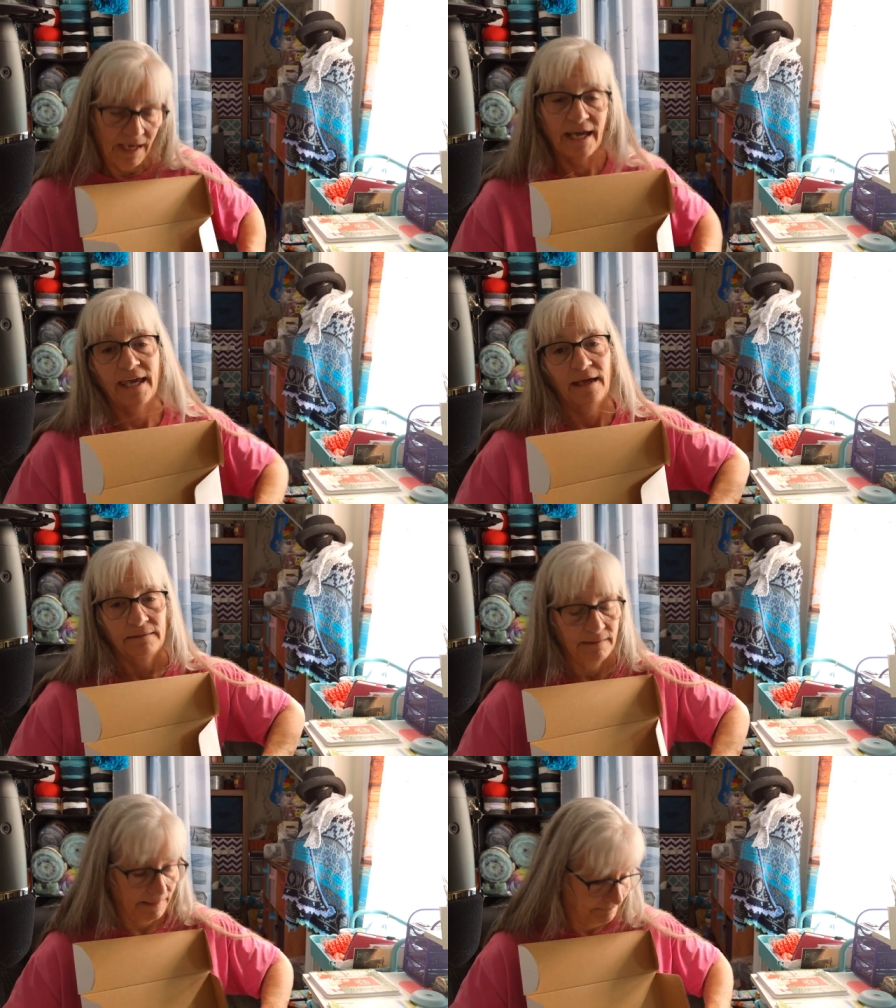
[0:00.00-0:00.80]

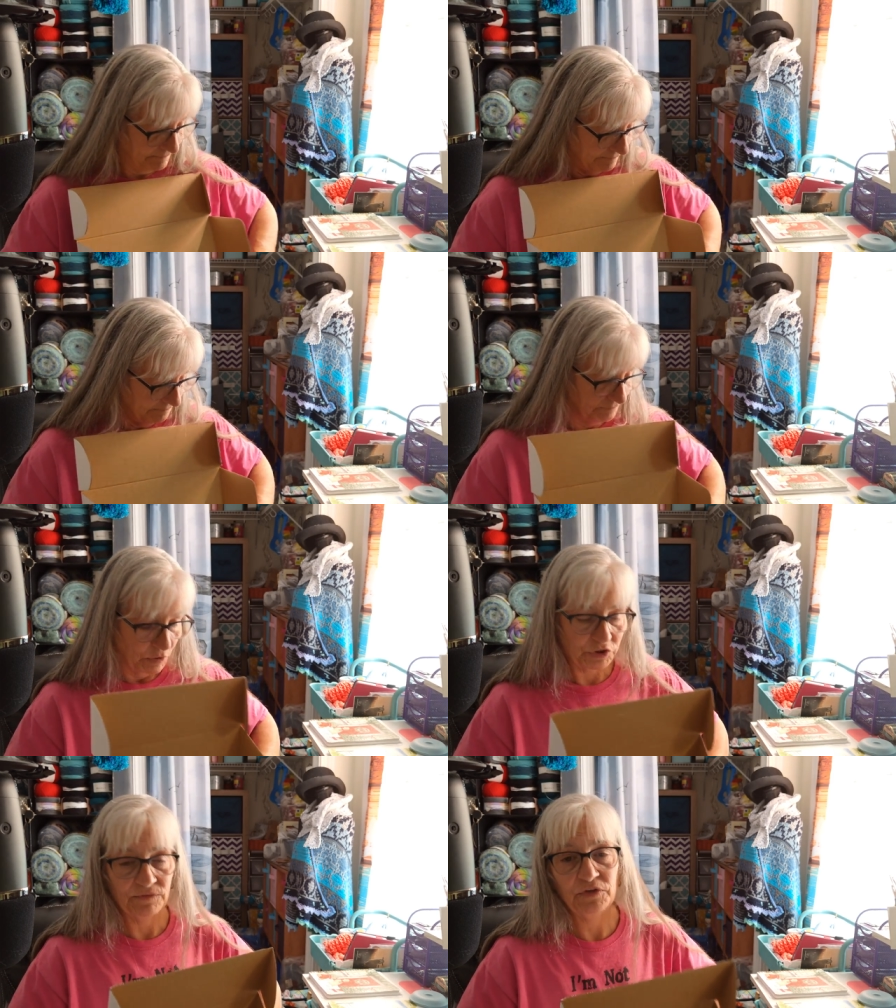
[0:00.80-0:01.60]
Again,
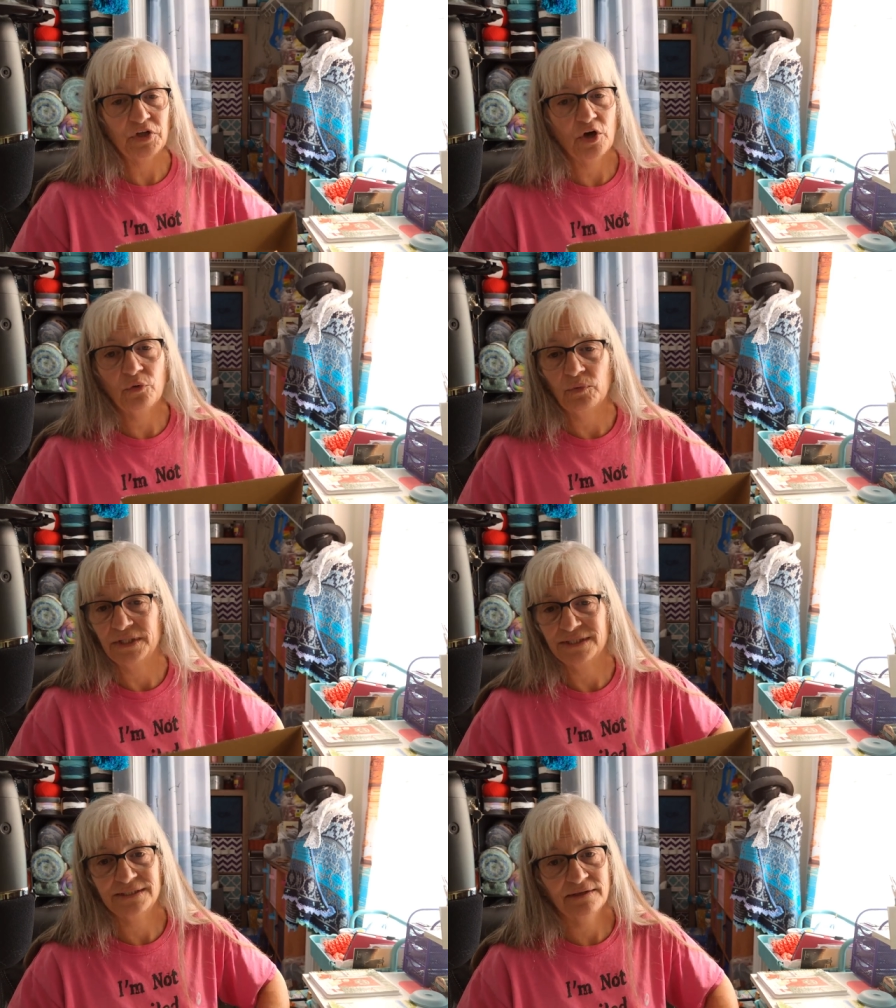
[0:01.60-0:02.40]
most of you know what
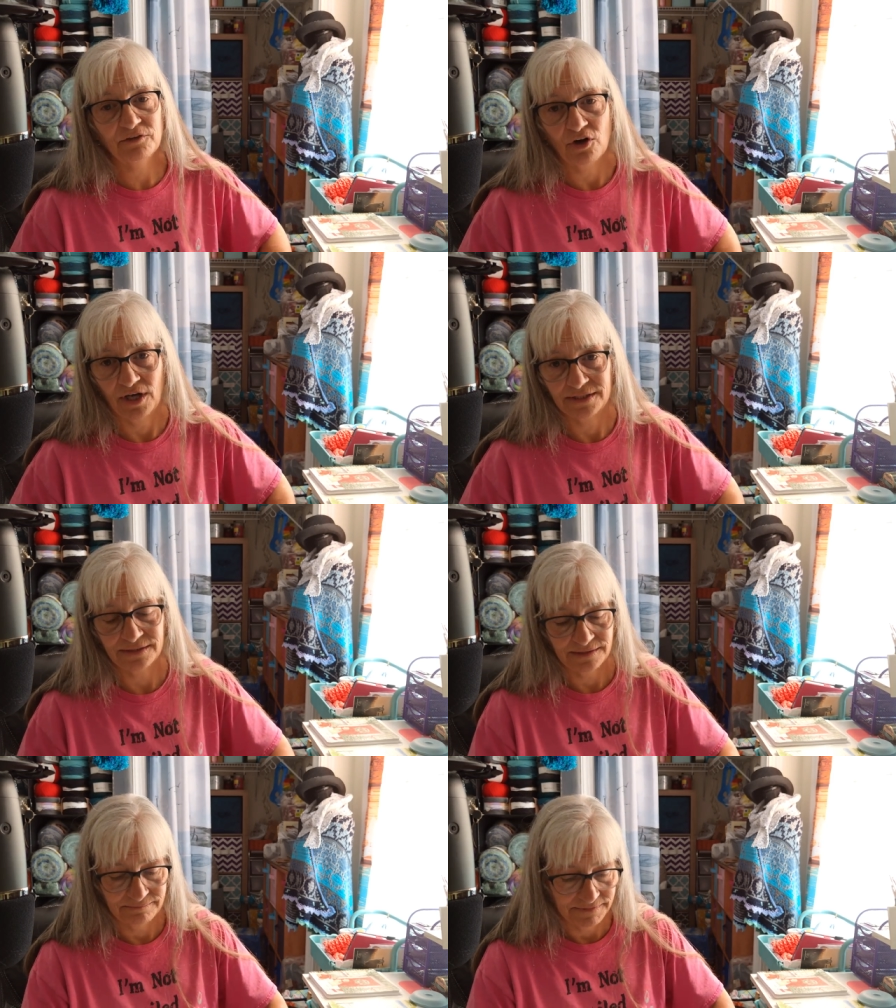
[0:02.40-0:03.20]
this stuff
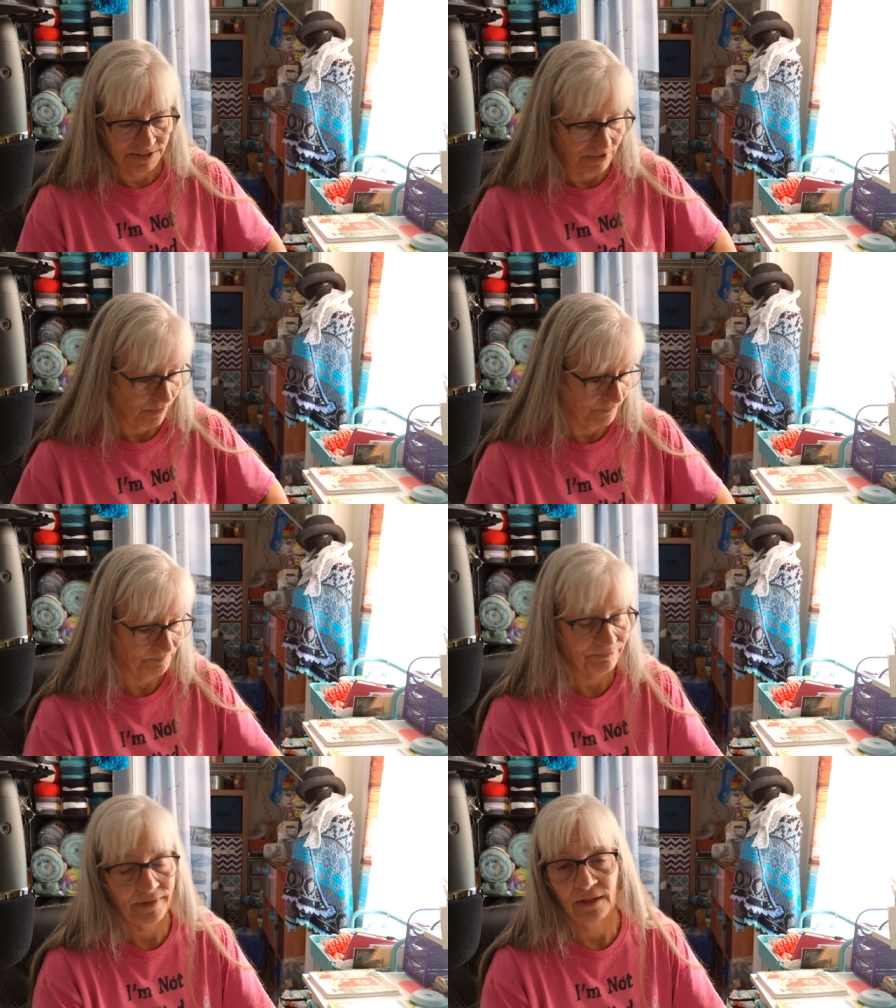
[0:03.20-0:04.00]
costs. So
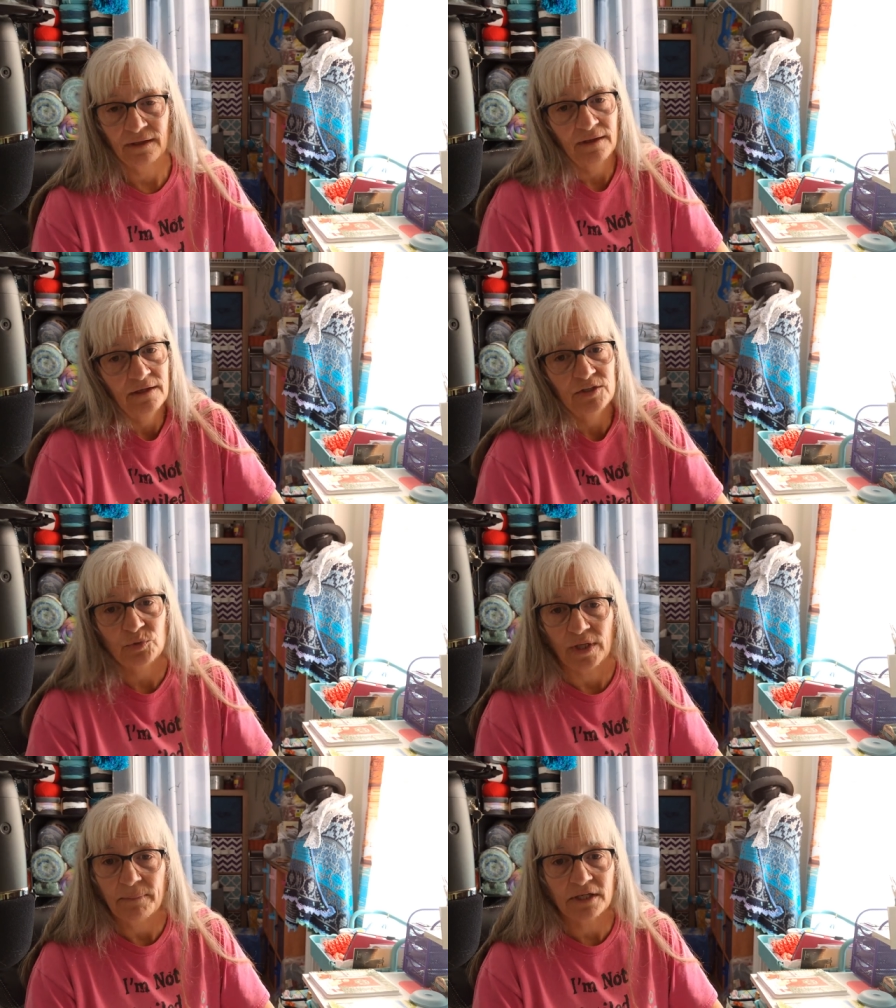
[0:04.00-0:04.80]

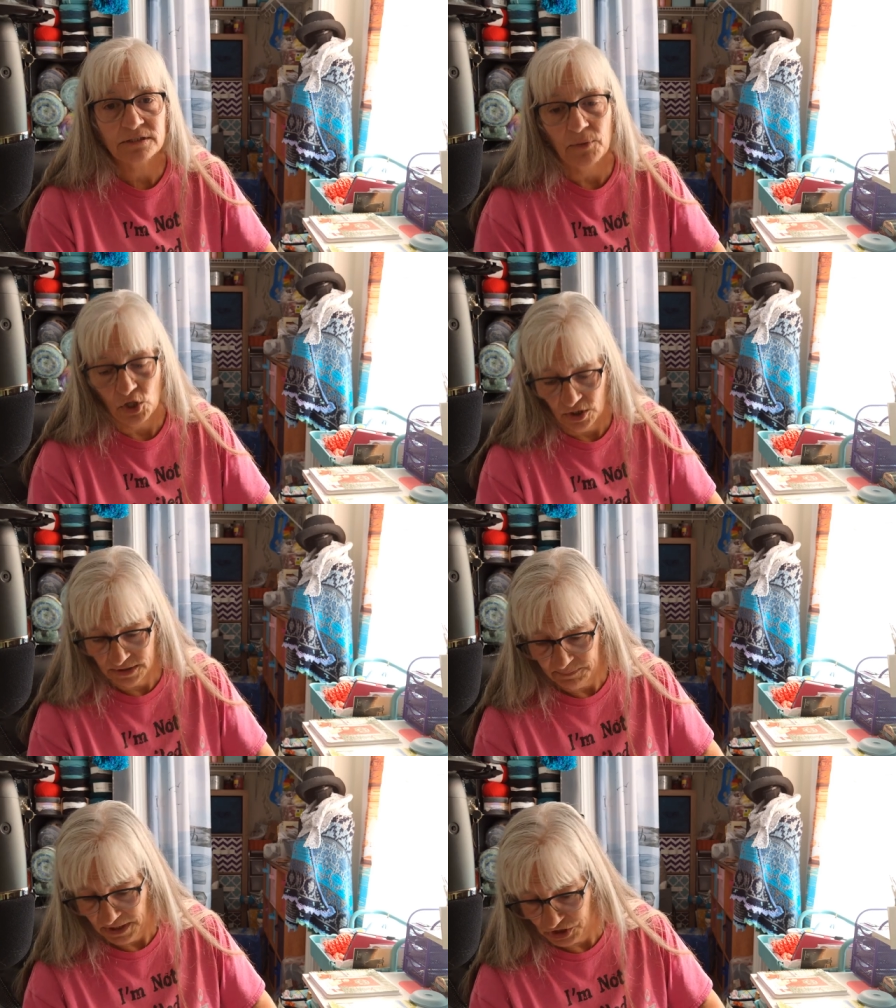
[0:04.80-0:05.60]
$20 a
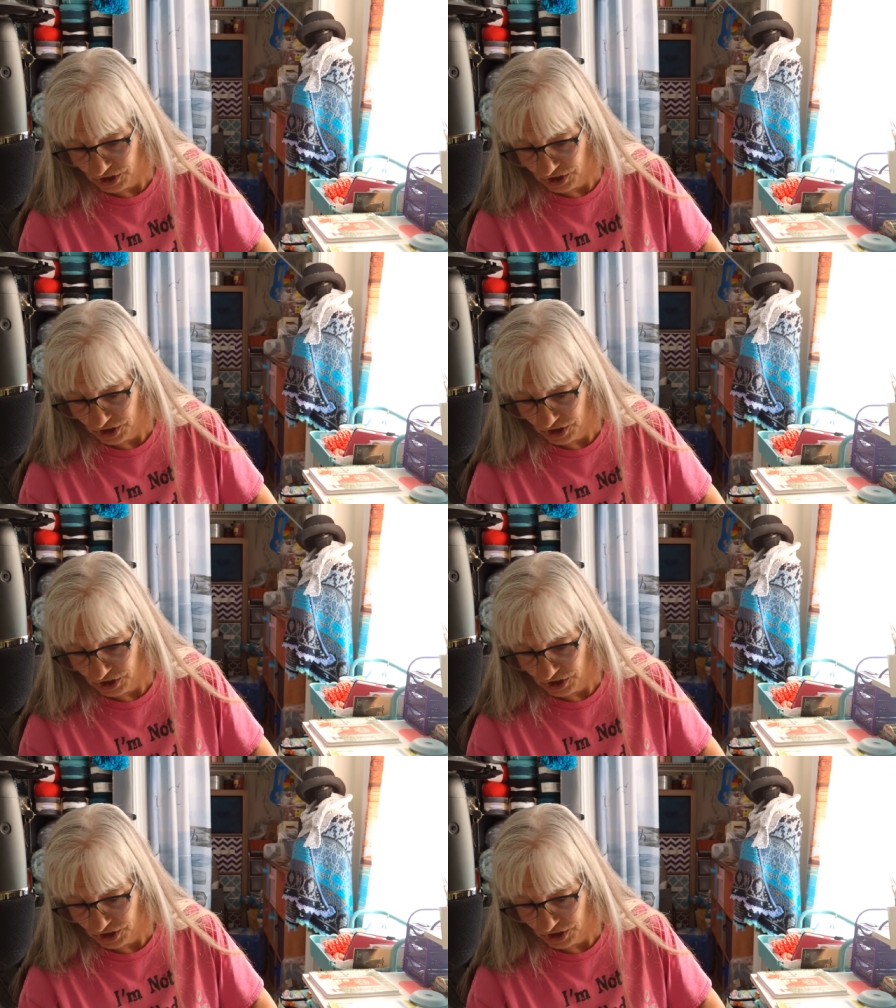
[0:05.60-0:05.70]
box plus